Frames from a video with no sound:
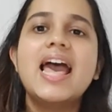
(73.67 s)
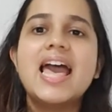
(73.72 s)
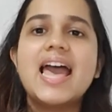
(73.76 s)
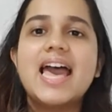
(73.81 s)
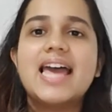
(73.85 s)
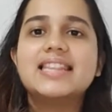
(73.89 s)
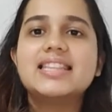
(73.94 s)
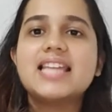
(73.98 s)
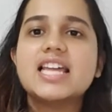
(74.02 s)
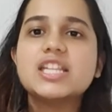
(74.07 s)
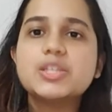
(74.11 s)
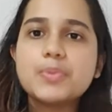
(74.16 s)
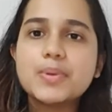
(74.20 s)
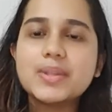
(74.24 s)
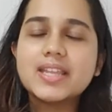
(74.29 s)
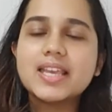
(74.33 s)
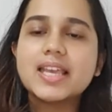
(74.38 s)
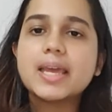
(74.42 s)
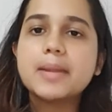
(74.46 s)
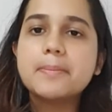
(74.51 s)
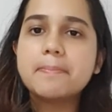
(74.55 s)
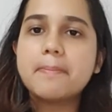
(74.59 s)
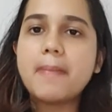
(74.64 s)
and that's where they
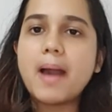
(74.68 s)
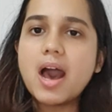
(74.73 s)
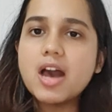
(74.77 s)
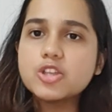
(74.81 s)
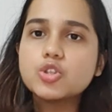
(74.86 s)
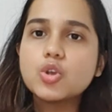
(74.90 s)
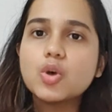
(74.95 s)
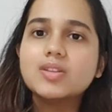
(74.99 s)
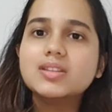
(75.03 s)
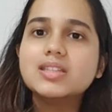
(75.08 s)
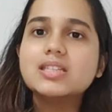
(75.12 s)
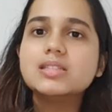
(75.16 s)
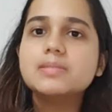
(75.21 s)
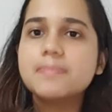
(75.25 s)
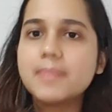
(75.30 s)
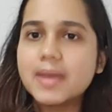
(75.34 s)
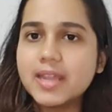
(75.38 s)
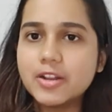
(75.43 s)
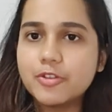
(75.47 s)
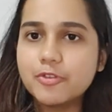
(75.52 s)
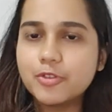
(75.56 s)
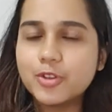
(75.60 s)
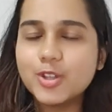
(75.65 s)
can pass on these
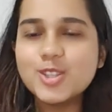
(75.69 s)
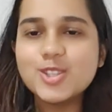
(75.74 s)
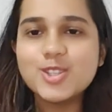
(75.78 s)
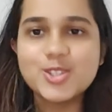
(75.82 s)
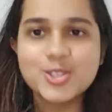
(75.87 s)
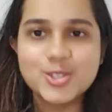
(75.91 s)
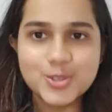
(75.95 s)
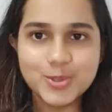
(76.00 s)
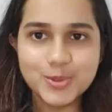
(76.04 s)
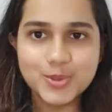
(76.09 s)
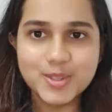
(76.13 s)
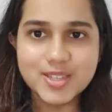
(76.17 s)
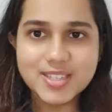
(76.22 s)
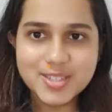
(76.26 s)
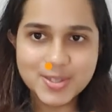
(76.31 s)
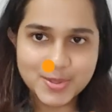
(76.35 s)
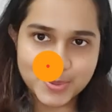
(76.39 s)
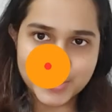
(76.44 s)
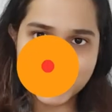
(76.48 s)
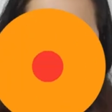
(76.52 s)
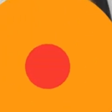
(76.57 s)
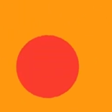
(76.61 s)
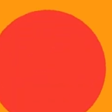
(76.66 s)
benefits to the
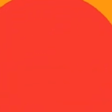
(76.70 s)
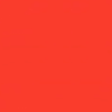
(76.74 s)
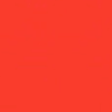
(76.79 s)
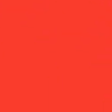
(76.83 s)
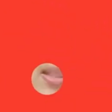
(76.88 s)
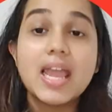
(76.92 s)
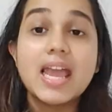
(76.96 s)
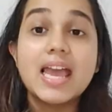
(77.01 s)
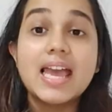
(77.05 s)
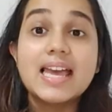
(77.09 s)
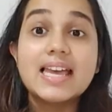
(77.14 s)
students.